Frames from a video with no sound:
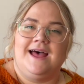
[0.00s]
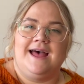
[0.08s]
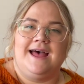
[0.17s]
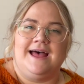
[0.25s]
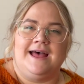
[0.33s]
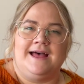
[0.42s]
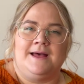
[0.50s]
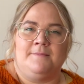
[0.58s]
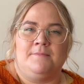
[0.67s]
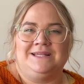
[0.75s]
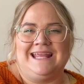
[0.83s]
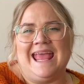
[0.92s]

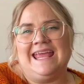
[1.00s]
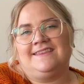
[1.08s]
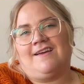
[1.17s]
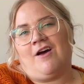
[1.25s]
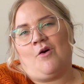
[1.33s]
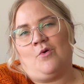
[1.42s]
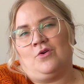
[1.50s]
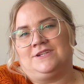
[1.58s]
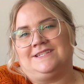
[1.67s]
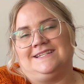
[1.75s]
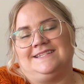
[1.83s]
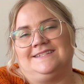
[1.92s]
but 8
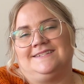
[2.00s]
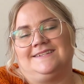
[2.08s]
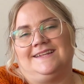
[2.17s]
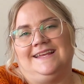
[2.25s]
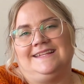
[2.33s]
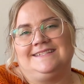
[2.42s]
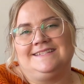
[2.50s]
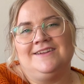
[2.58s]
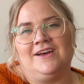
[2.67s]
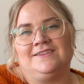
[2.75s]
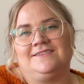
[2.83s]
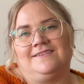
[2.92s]
hours it's
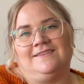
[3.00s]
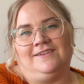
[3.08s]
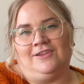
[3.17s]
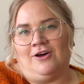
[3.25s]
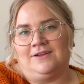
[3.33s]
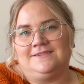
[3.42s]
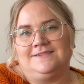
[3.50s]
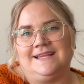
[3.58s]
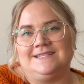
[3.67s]
not a lot,